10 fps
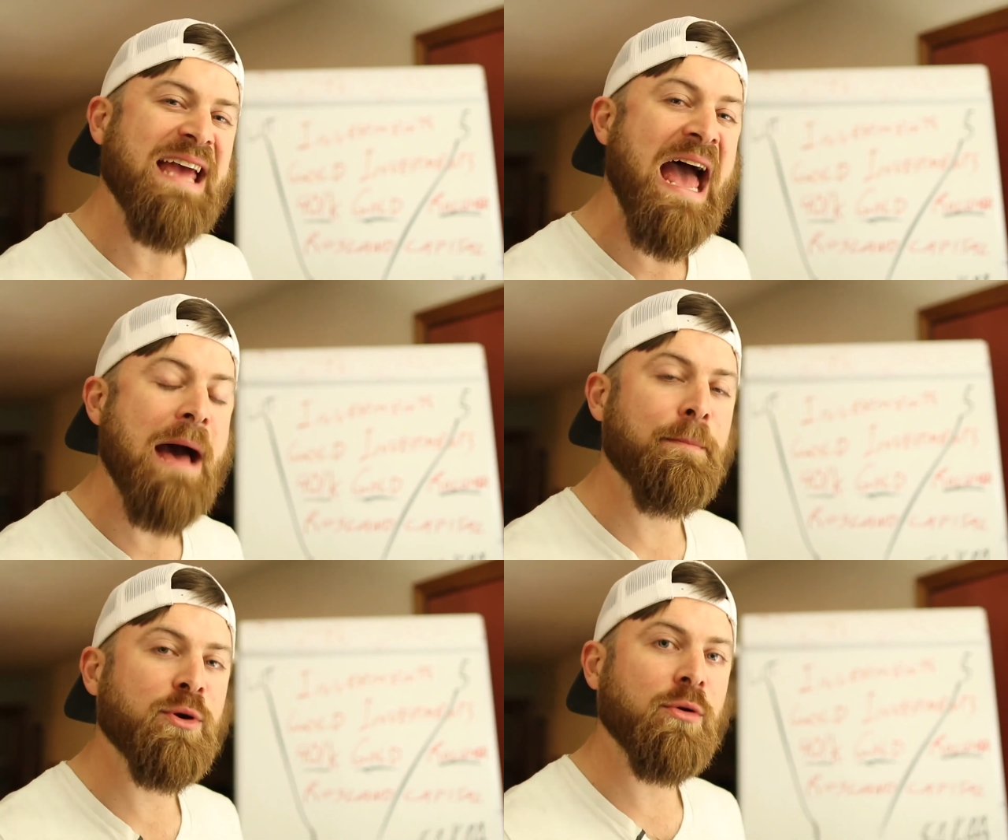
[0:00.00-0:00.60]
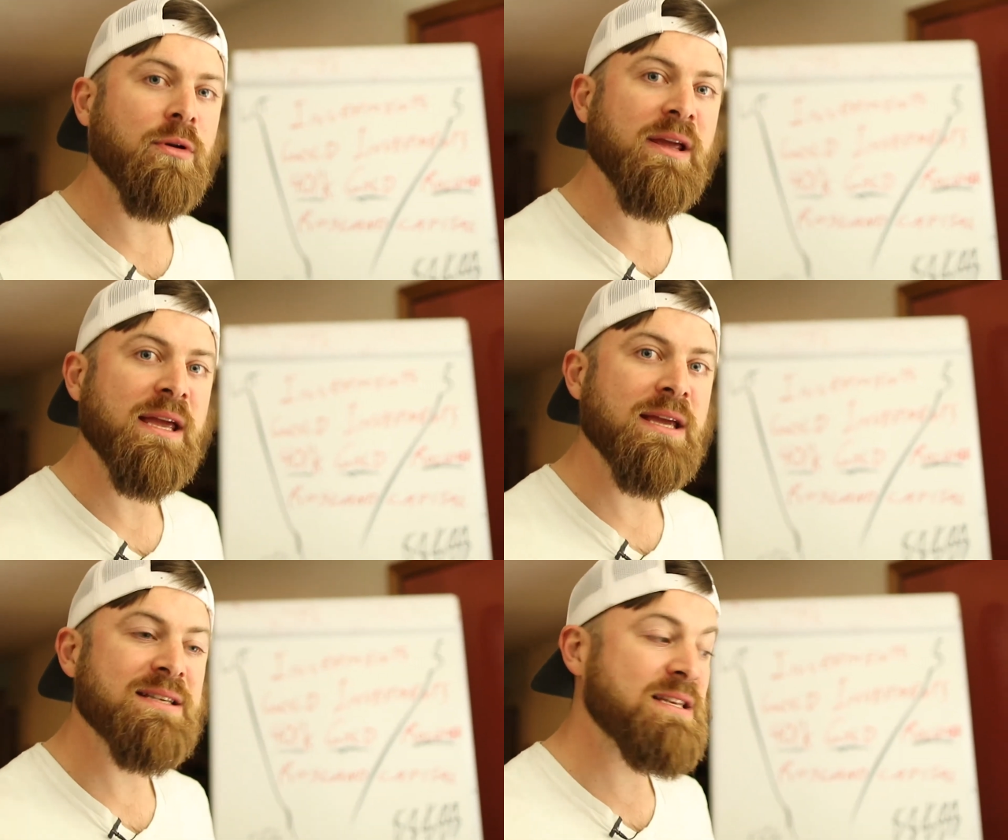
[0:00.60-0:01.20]
Capital
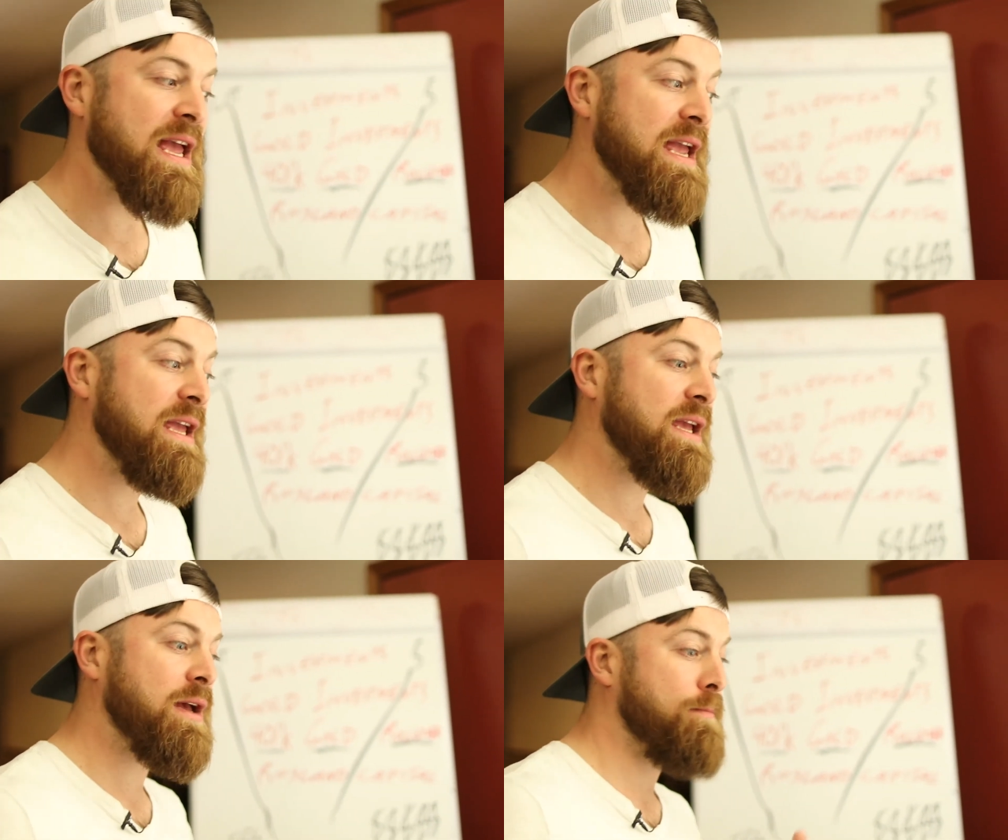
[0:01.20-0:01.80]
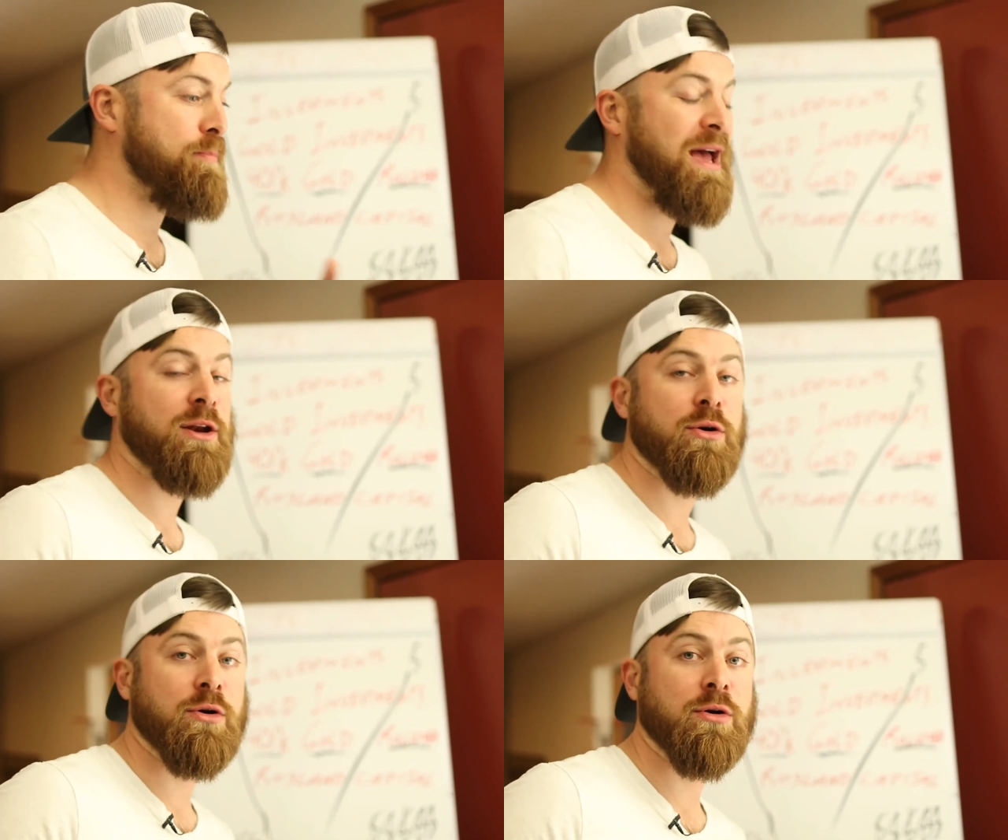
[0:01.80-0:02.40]
is a
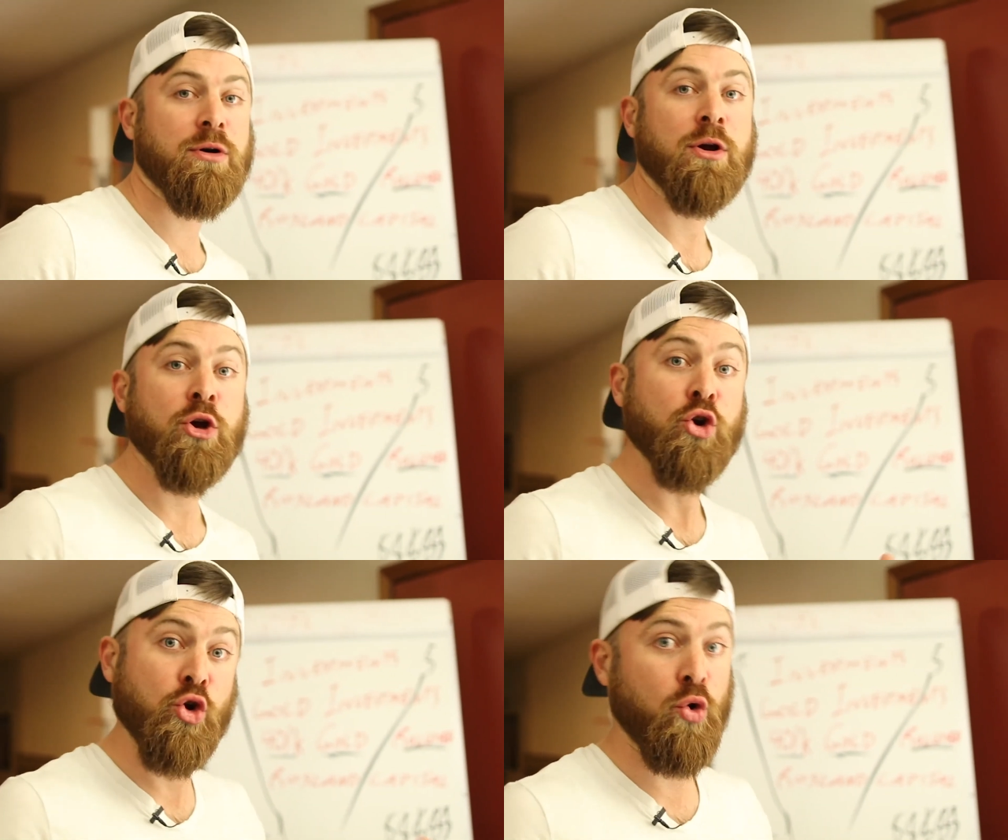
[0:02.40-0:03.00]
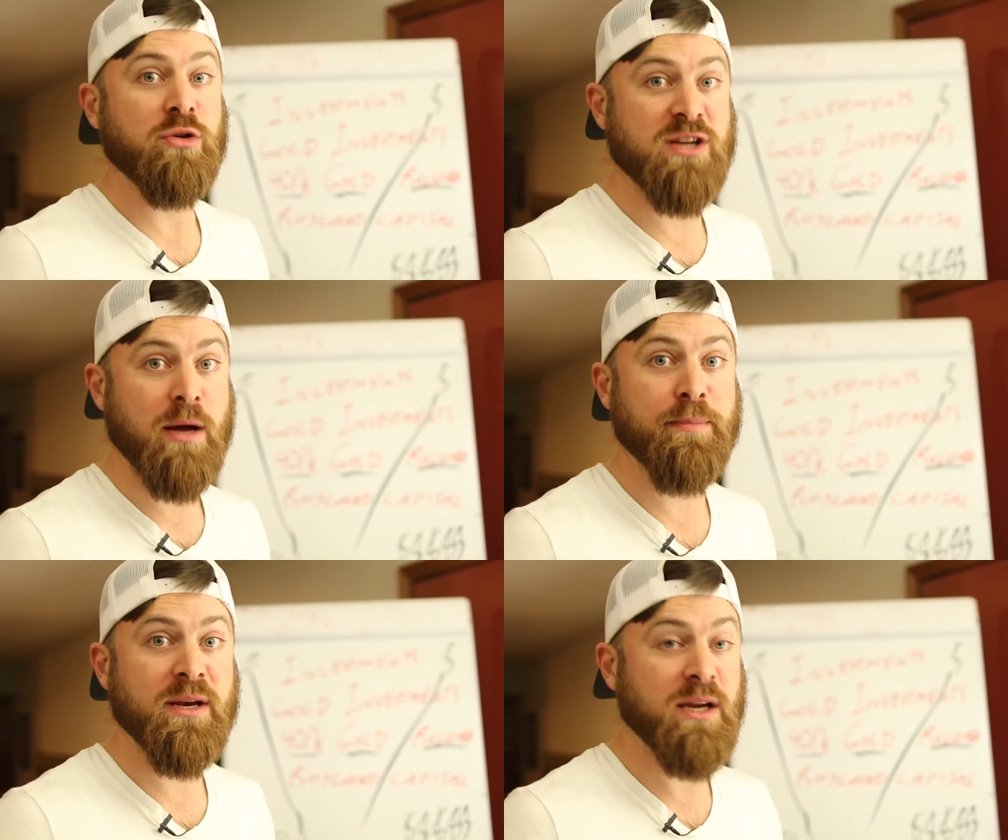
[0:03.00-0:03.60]
competitor gold
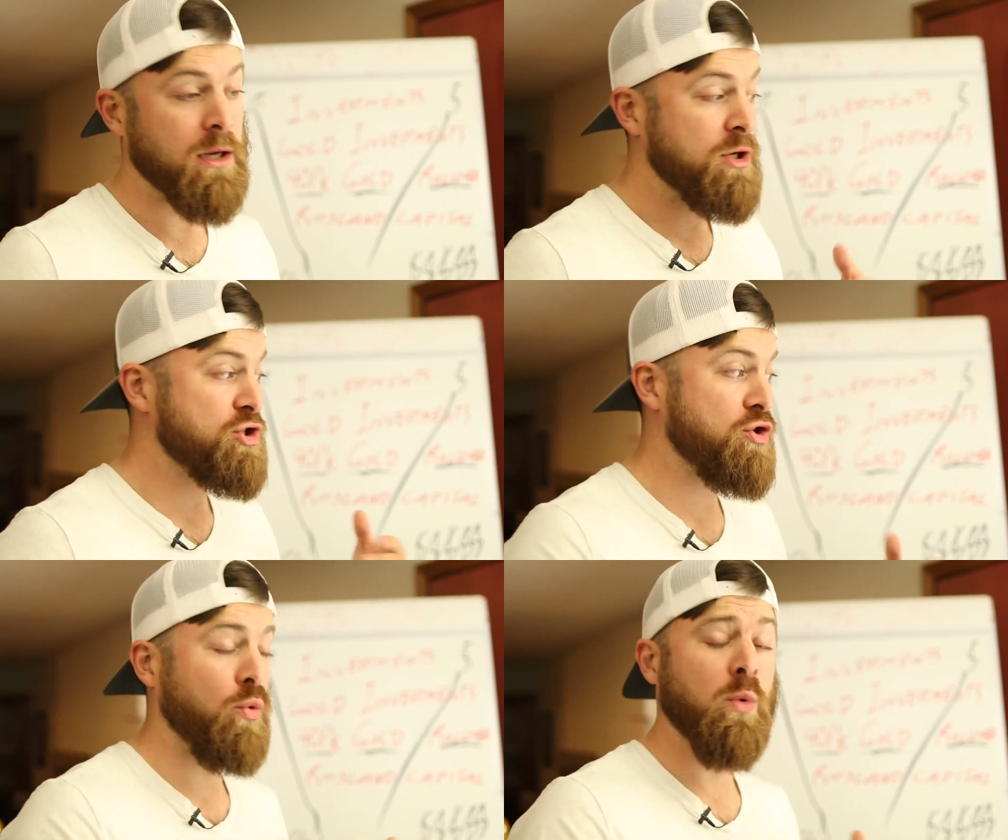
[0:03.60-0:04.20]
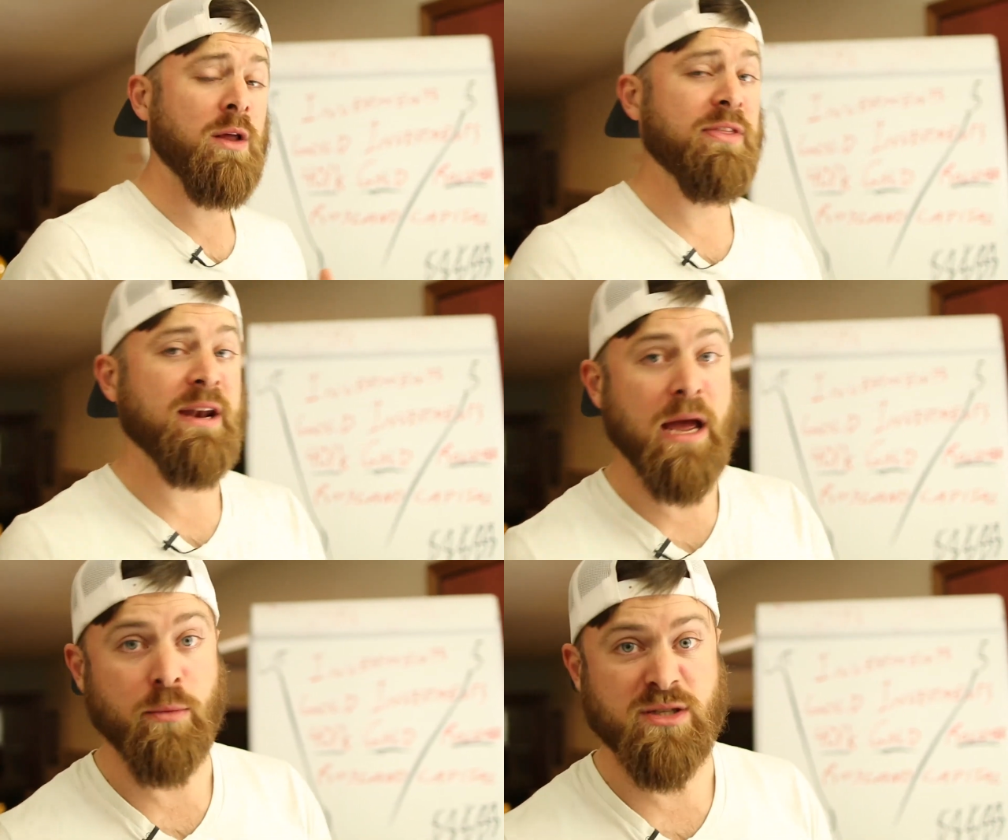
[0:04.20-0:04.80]
company to the one that
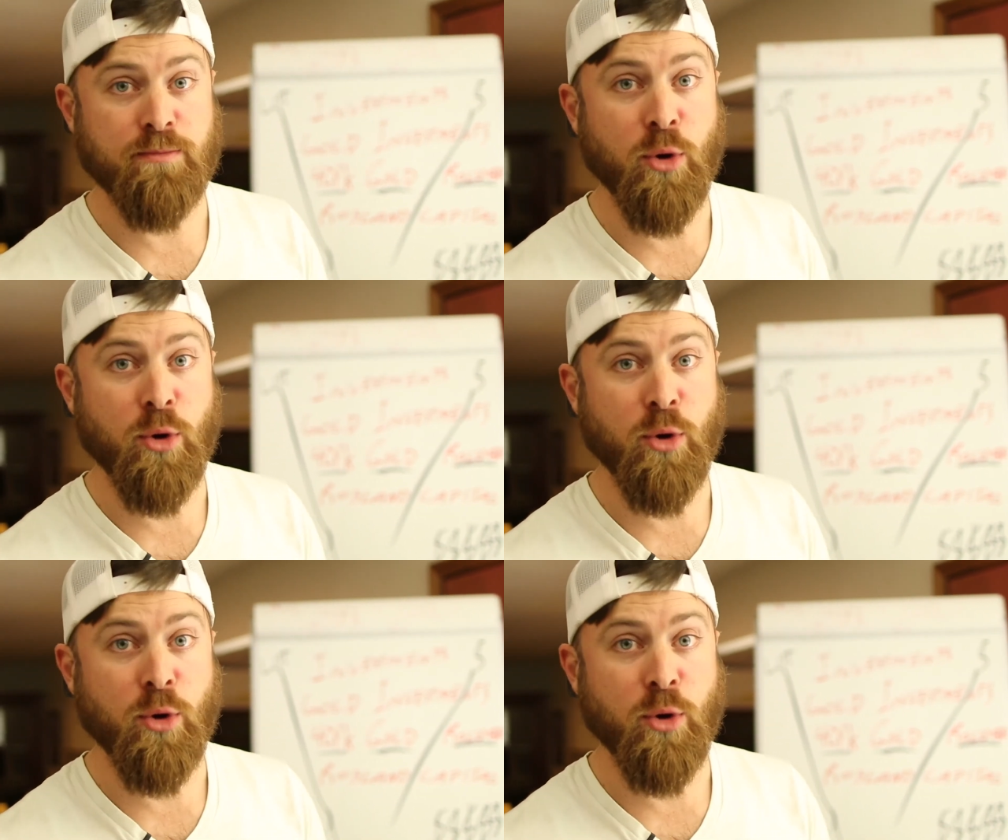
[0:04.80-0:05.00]
I was